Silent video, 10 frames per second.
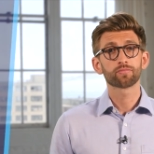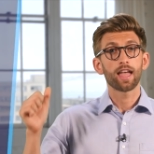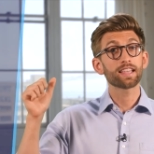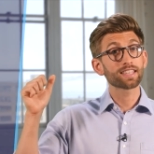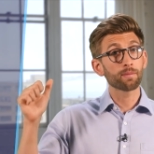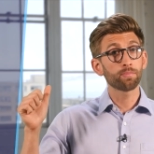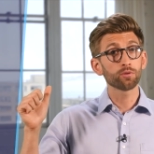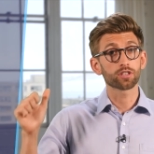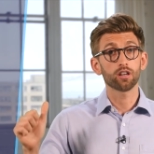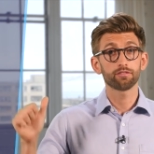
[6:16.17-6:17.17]

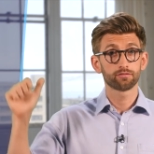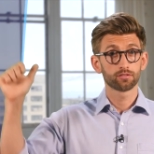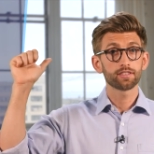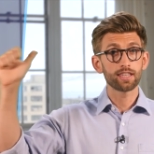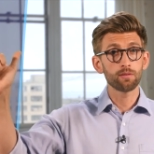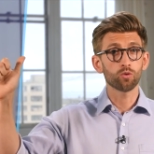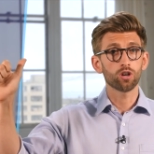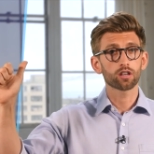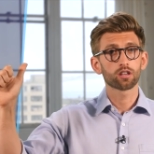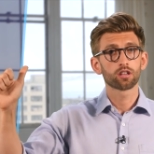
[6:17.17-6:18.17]
examples of
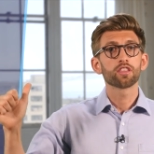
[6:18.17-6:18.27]
teamwork,